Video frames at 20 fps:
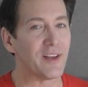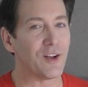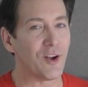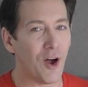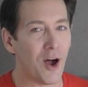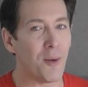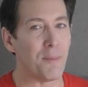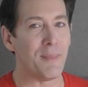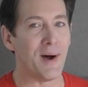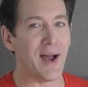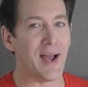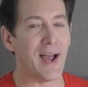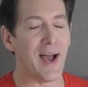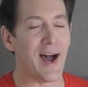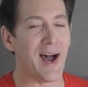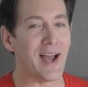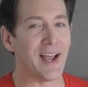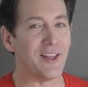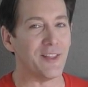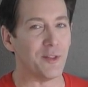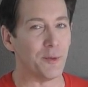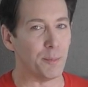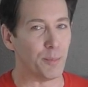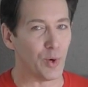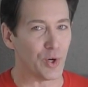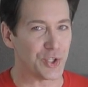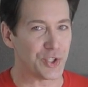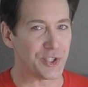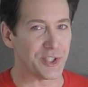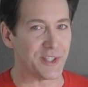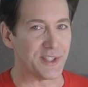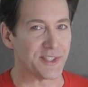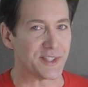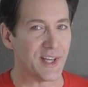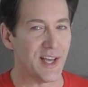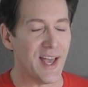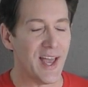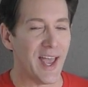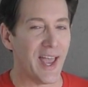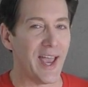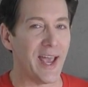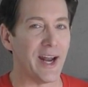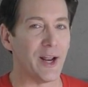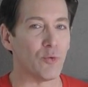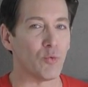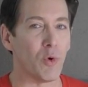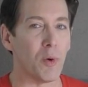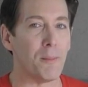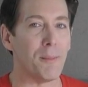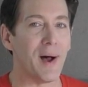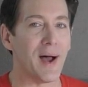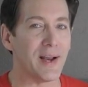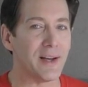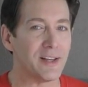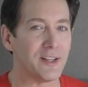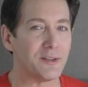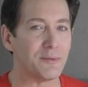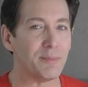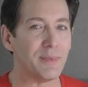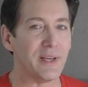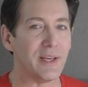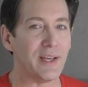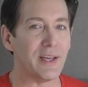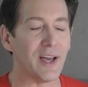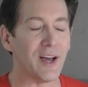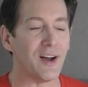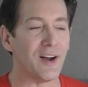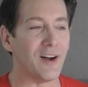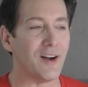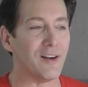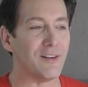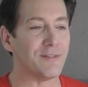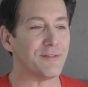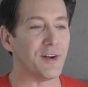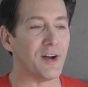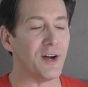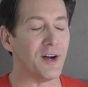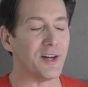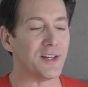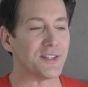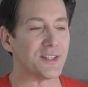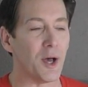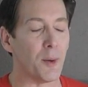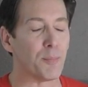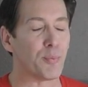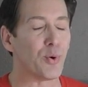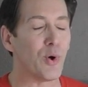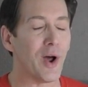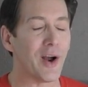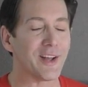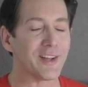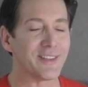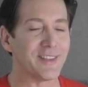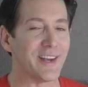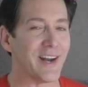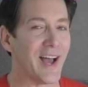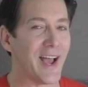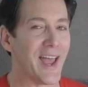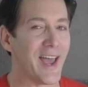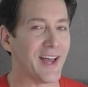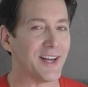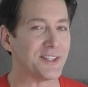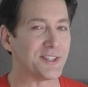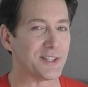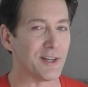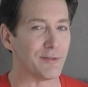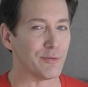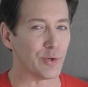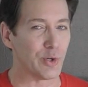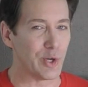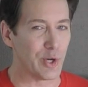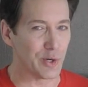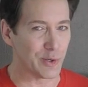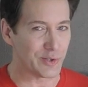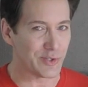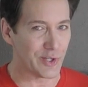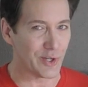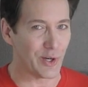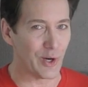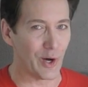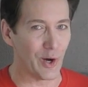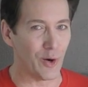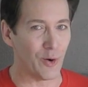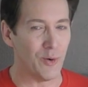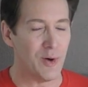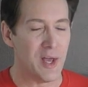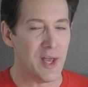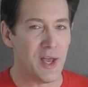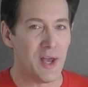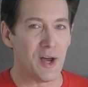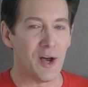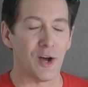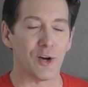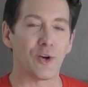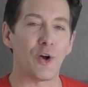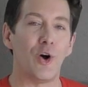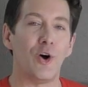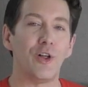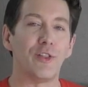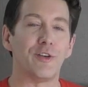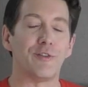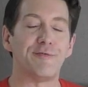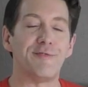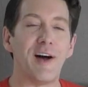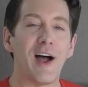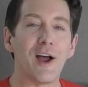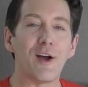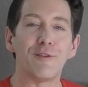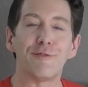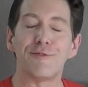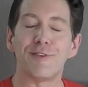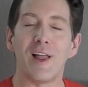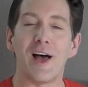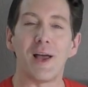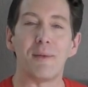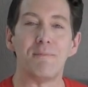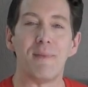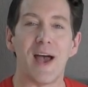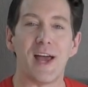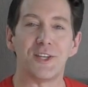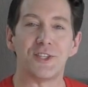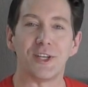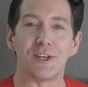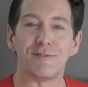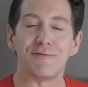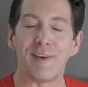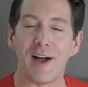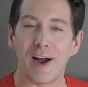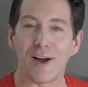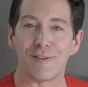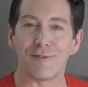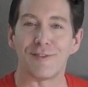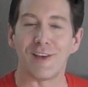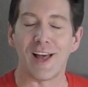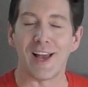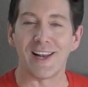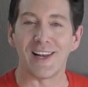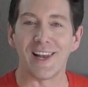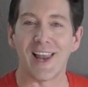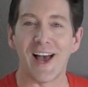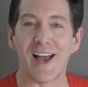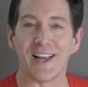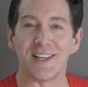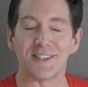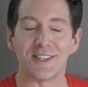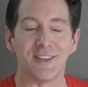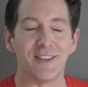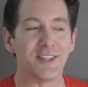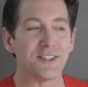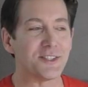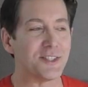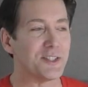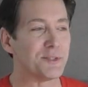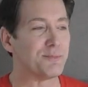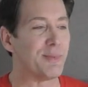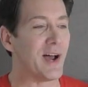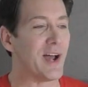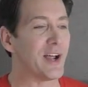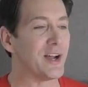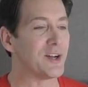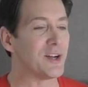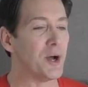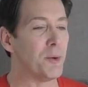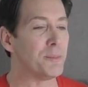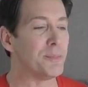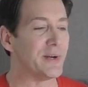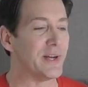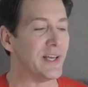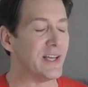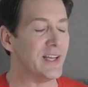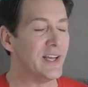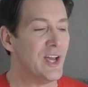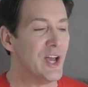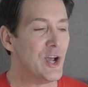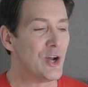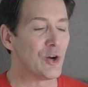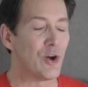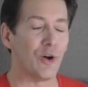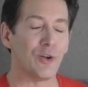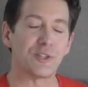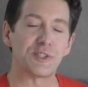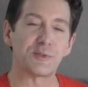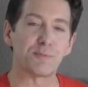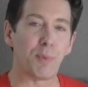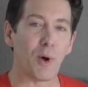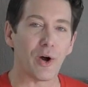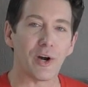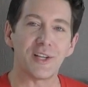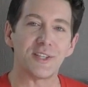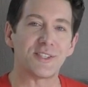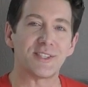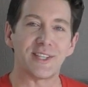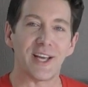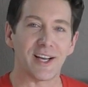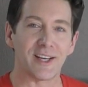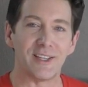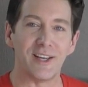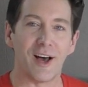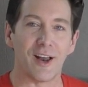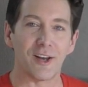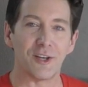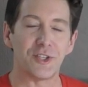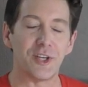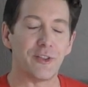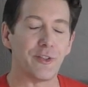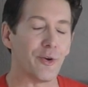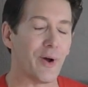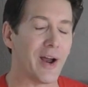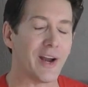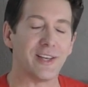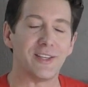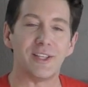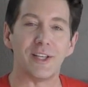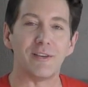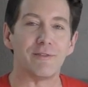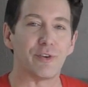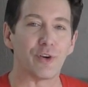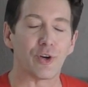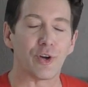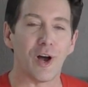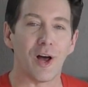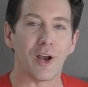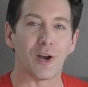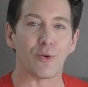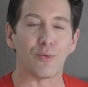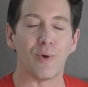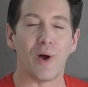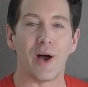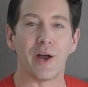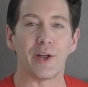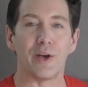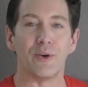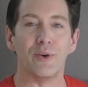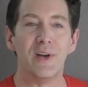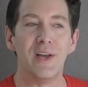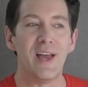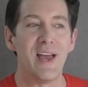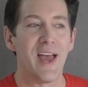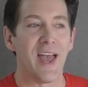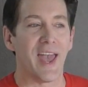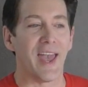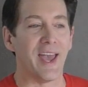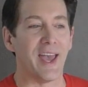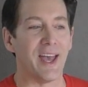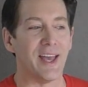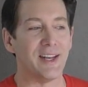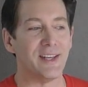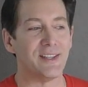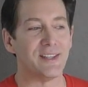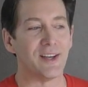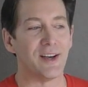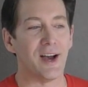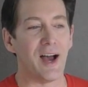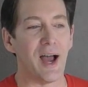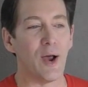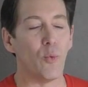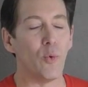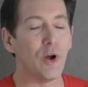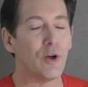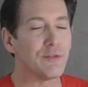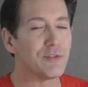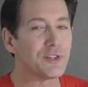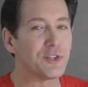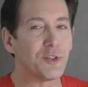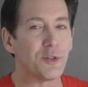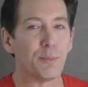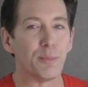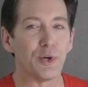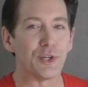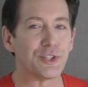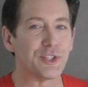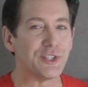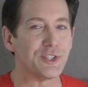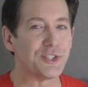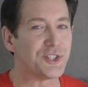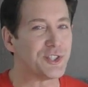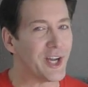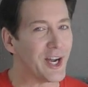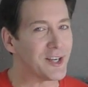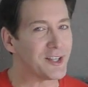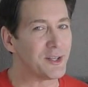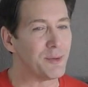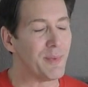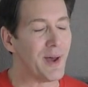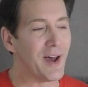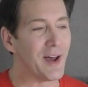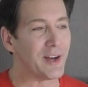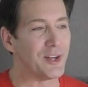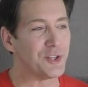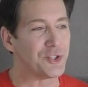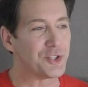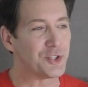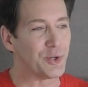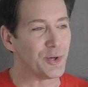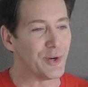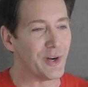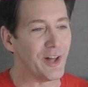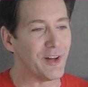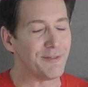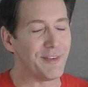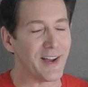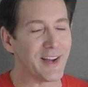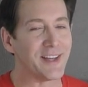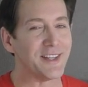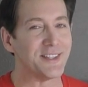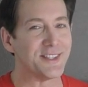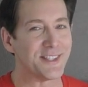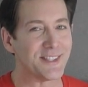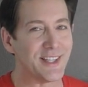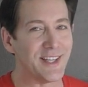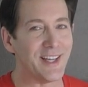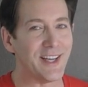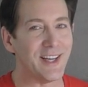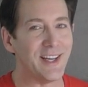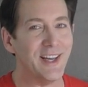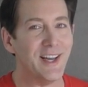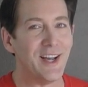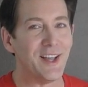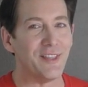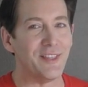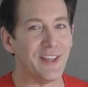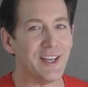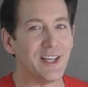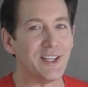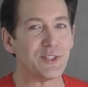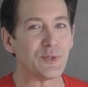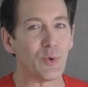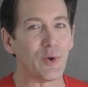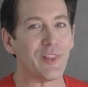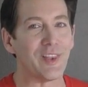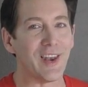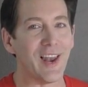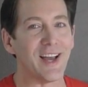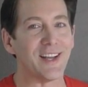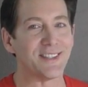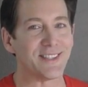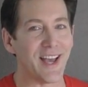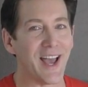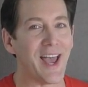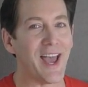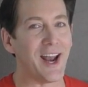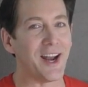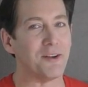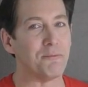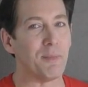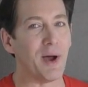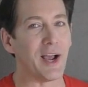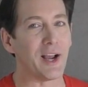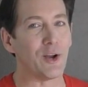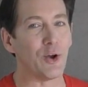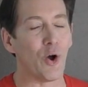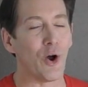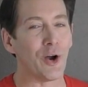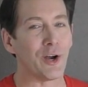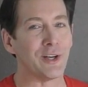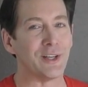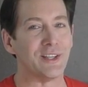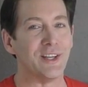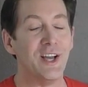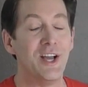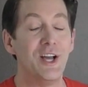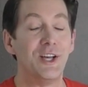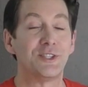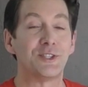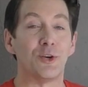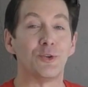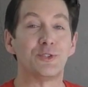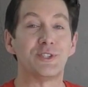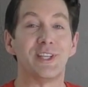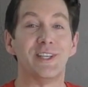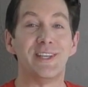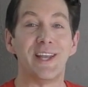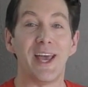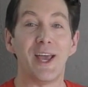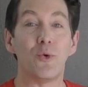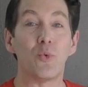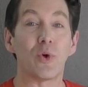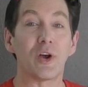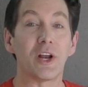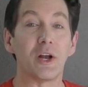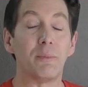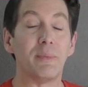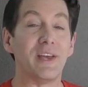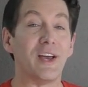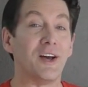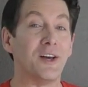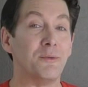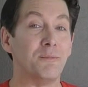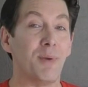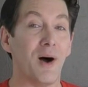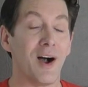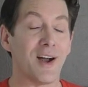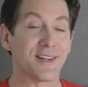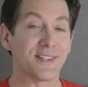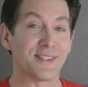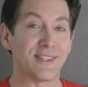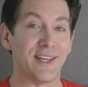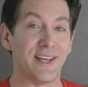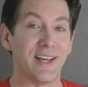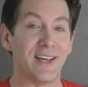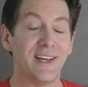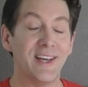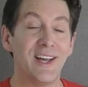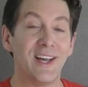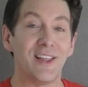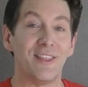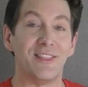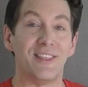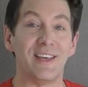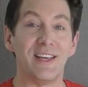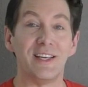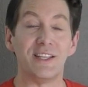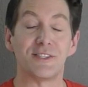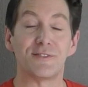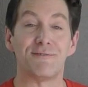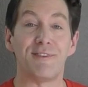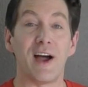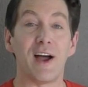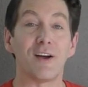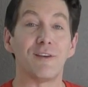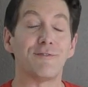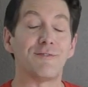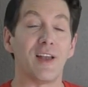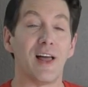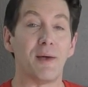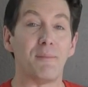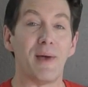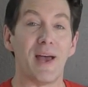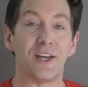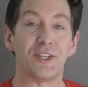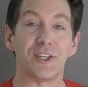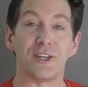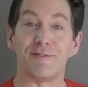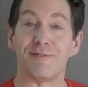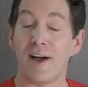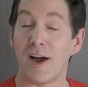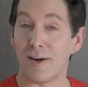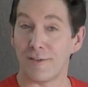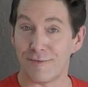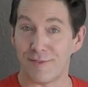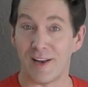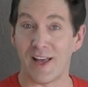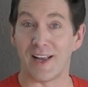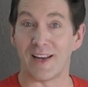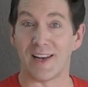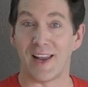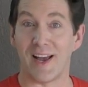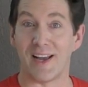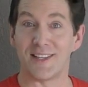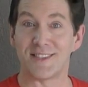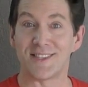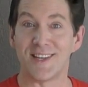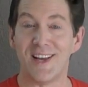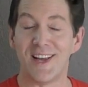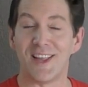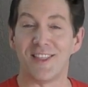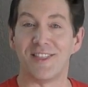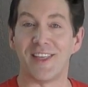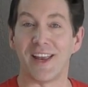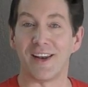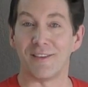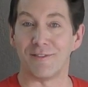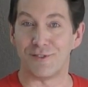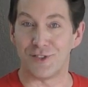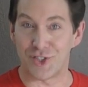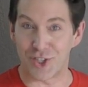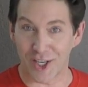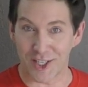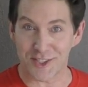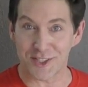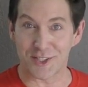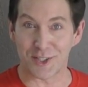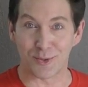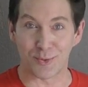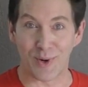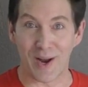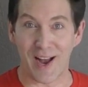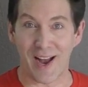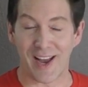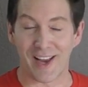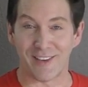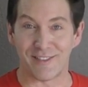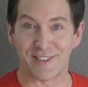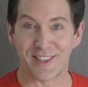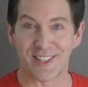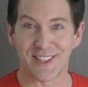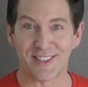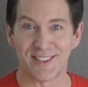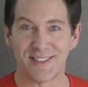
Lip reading: that caught my eye in the bushes, and it reminded me of a product that I had several years ago called the Firefly Magic Firefly Lights. And this is by a company called Spartus Technology. They're out of Denver, Colorado. And I went over to the bushes, checked them out, and sure enough, I could see these were the lights I had in my garden. So today we're going to be unboxing these Firefly Magic Firefly Lights that have just arrived.